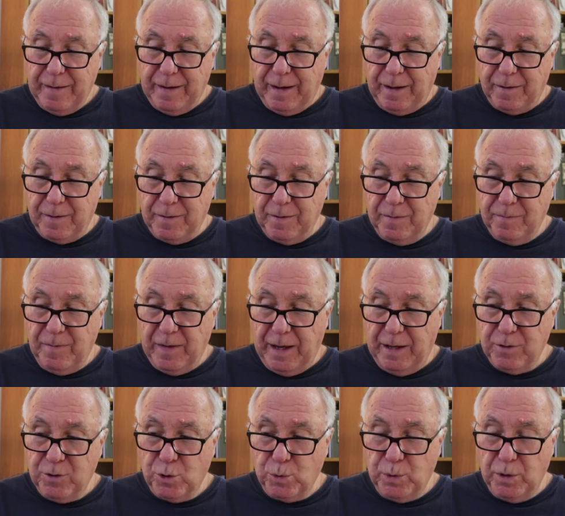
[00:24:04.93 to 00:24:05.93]
And
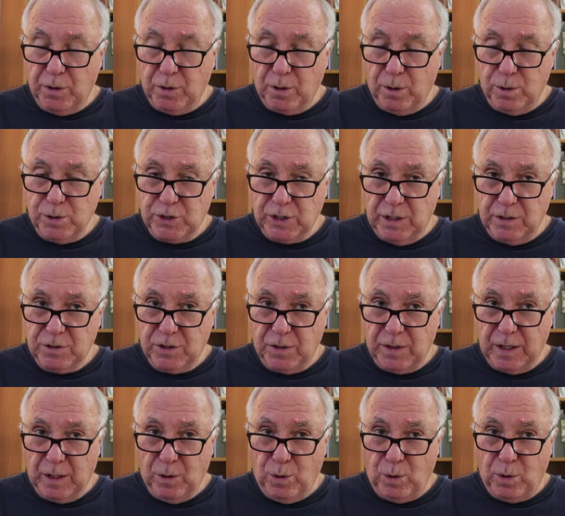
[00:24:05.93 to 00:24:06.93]
Andrew Weil goes into
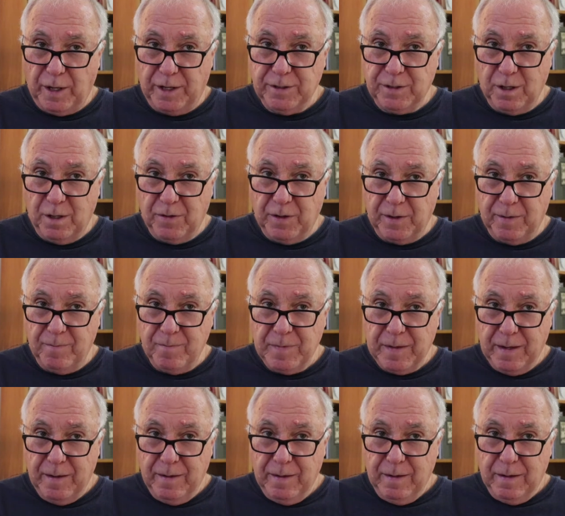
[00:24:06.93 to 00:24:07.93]
the whole idea that
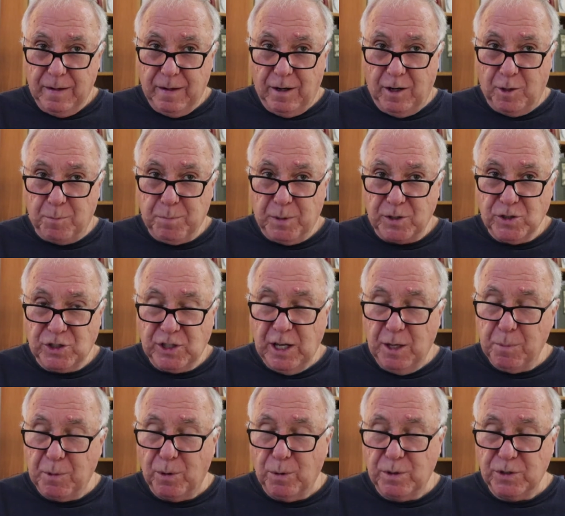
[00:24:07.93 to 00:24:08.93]

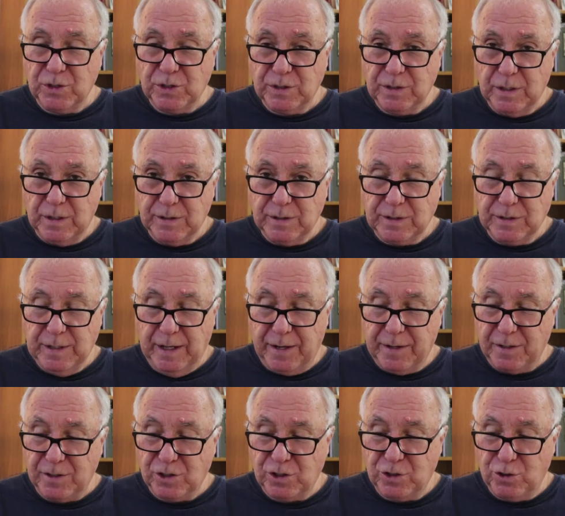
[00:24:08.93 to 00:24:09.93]
placebo is
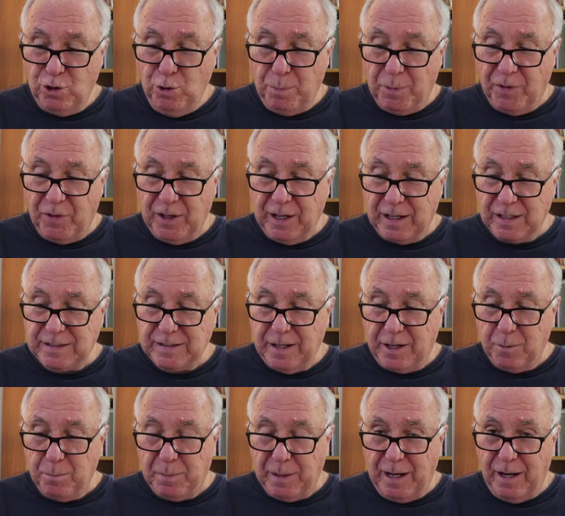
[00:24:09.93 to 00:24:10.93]
not a stupid thing, it's
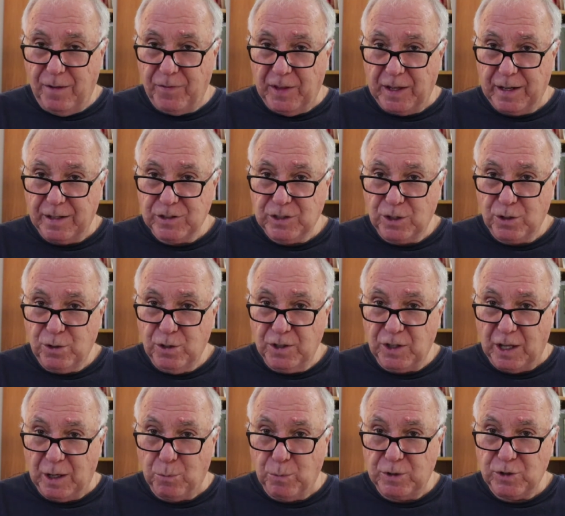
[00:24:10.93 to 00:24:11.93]
not a bad thing, it's a
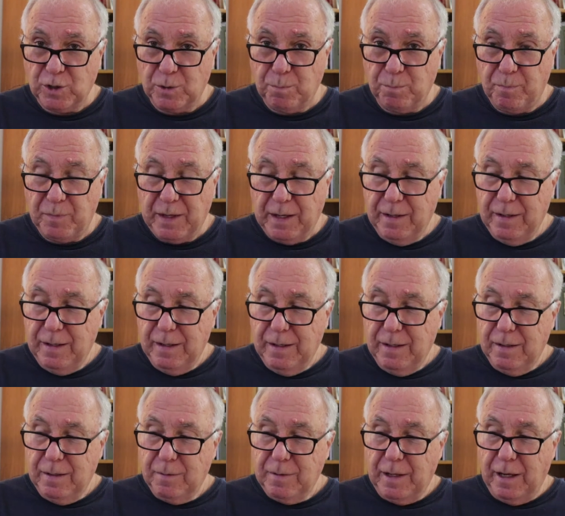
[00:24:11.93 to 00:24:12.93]
good thing. We should
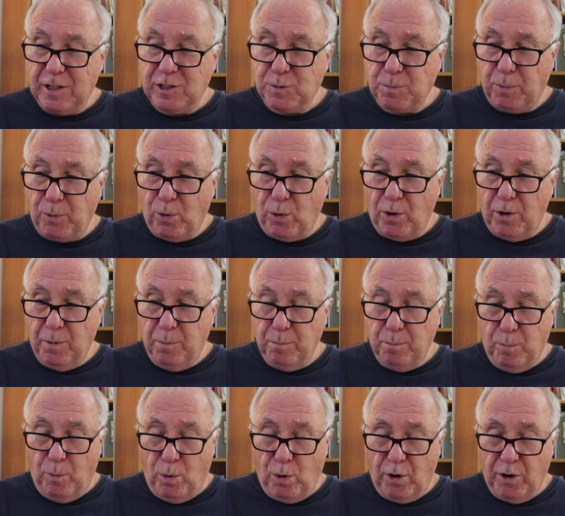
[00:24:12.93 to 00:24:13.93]
explore
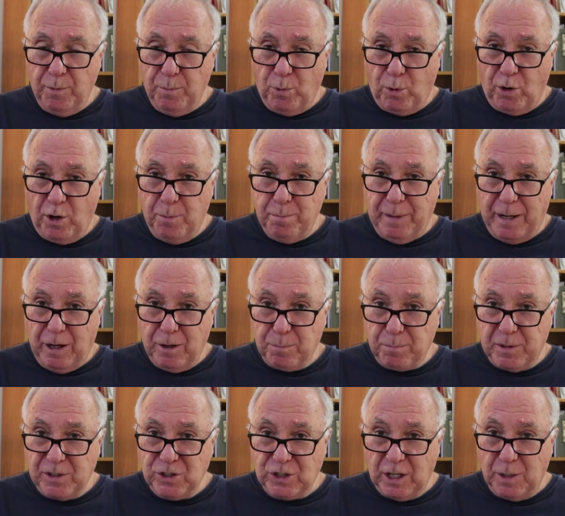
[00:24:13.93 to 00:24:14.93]
more and more
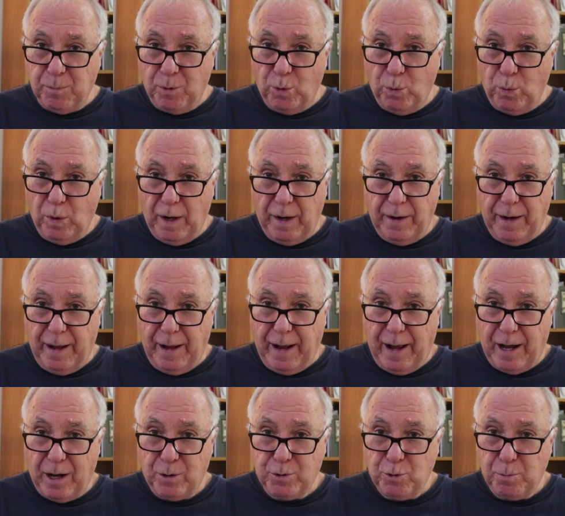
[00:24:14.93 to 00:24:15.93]
about placebo.
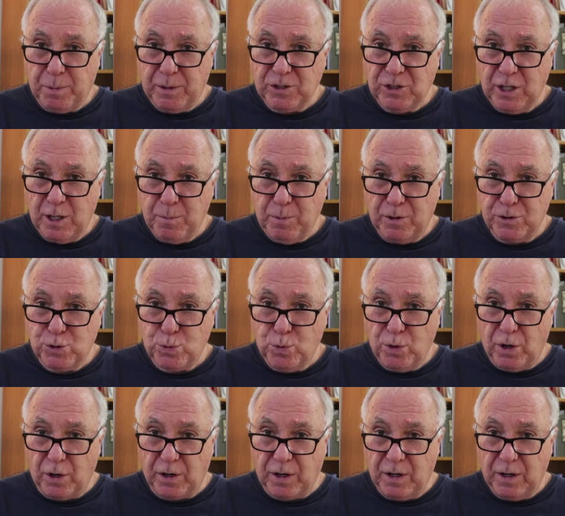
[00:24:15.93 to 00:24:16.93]
How do placebos
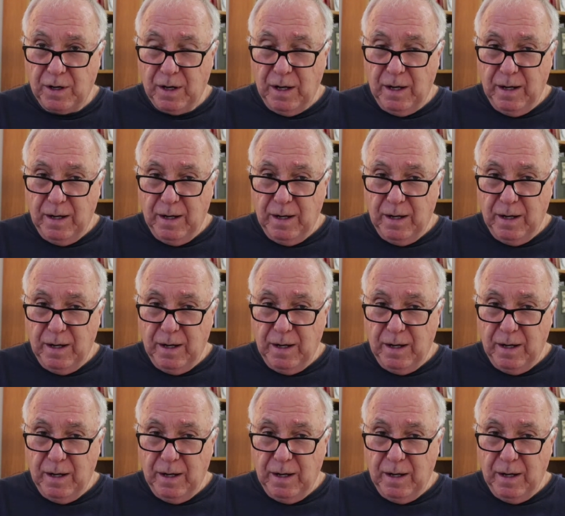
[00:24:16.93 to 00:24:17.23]
work?